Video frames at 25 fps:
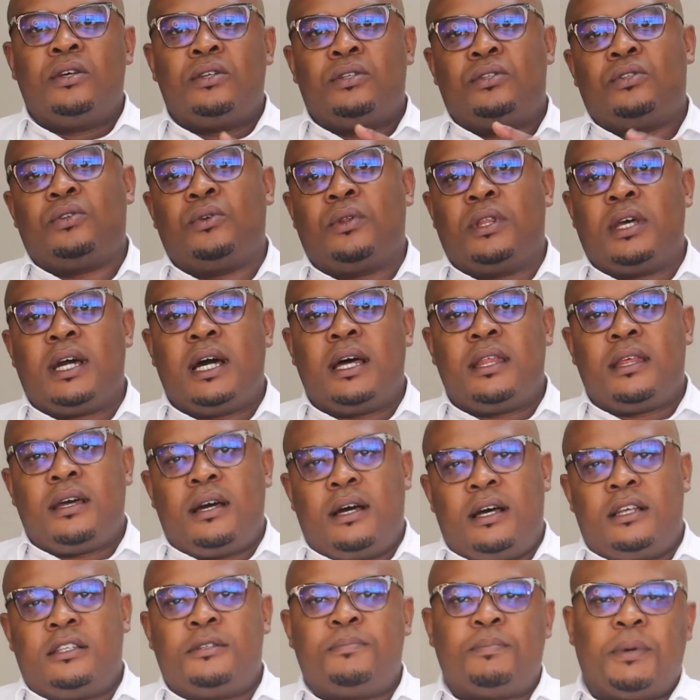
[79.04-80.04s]
So the other
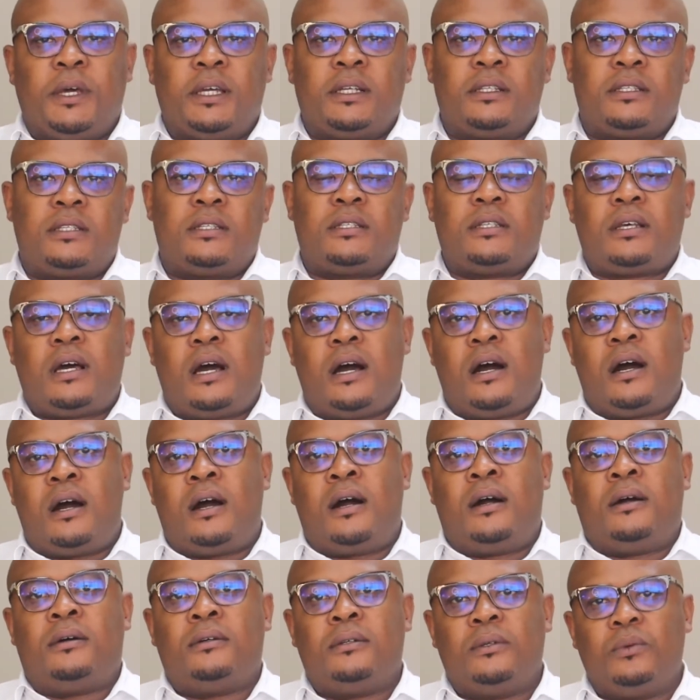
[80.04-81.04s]
aspects
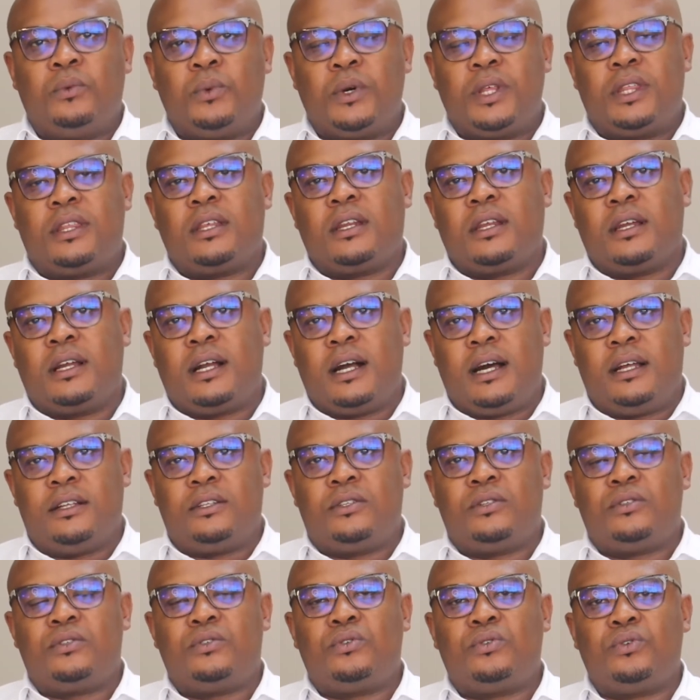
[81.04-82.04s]
are with
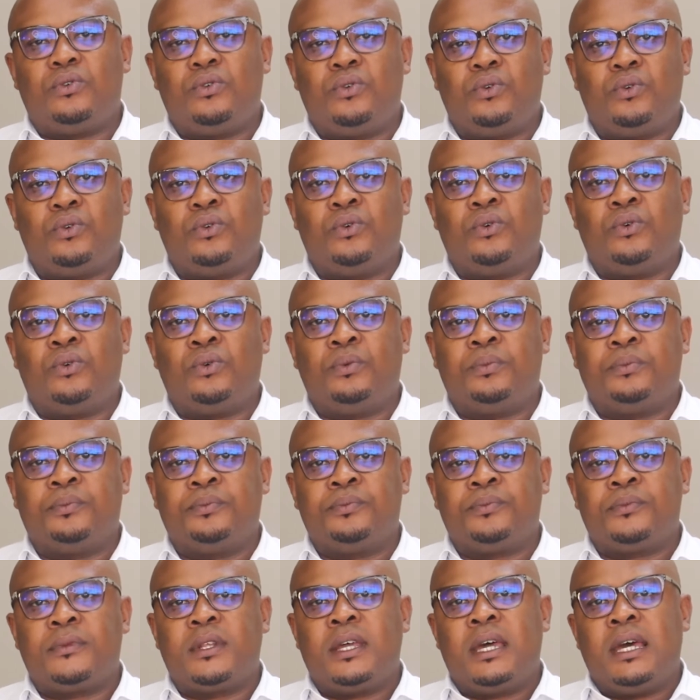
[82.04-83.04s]
regards
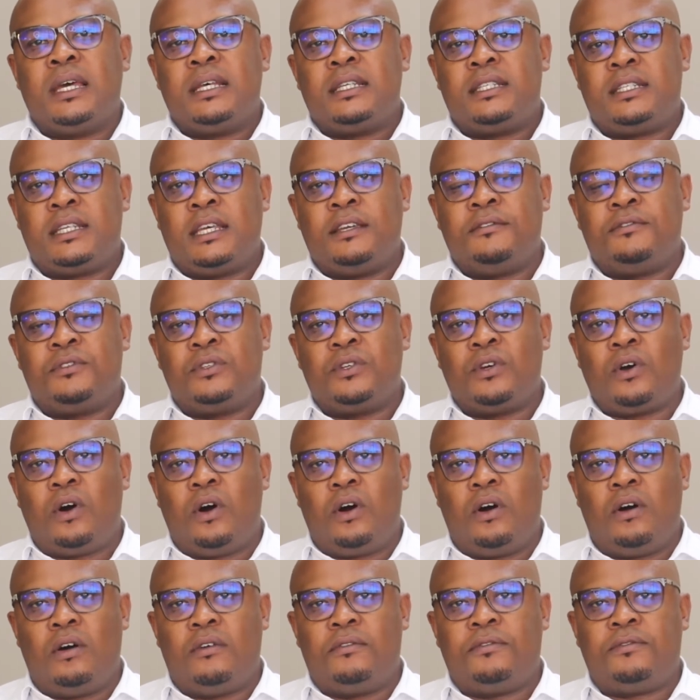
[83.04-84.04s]
to safety
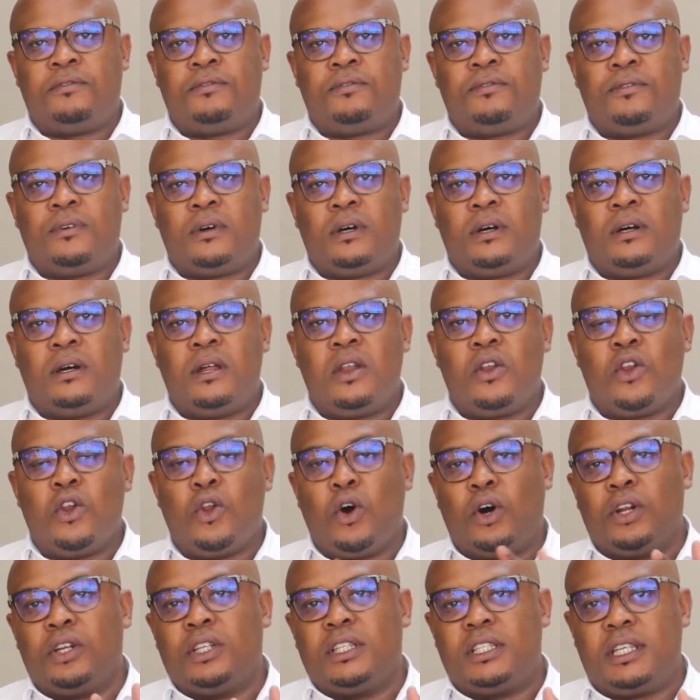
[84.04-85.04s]
of
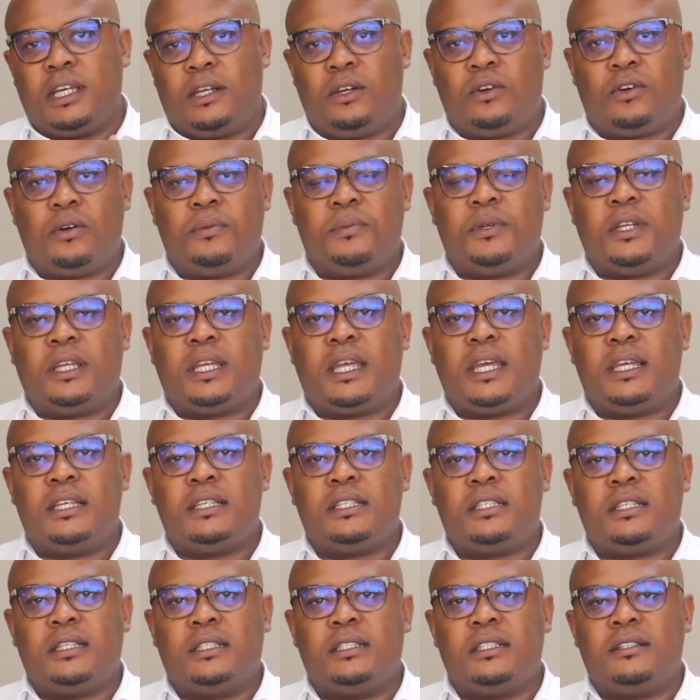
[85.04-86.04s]

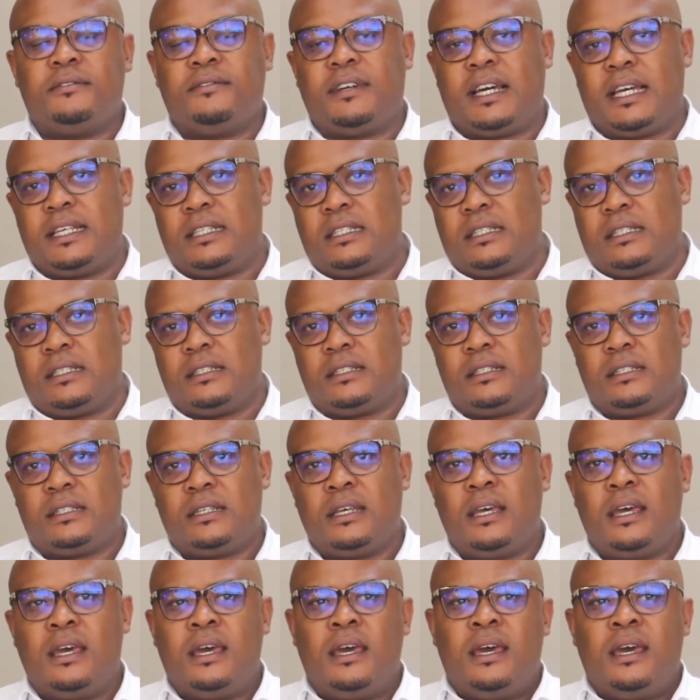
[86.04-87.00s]
non-telecommunication devices.